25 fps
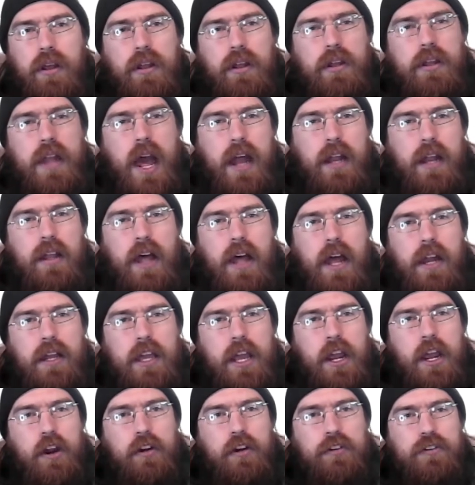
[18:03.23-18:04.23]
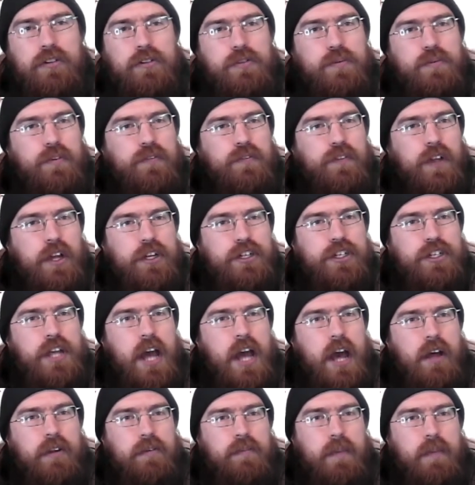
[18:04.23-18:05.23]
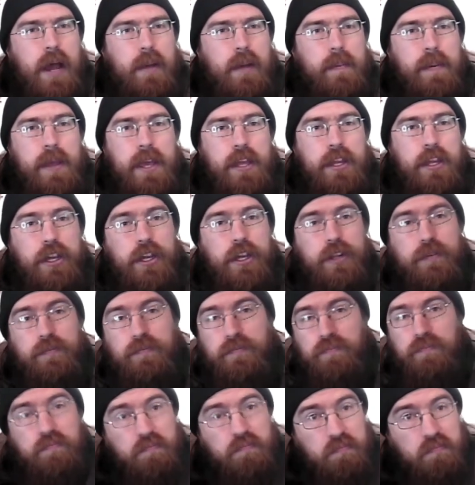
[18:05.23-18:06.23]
Not a lot of characters were fleshed out, in my opinion.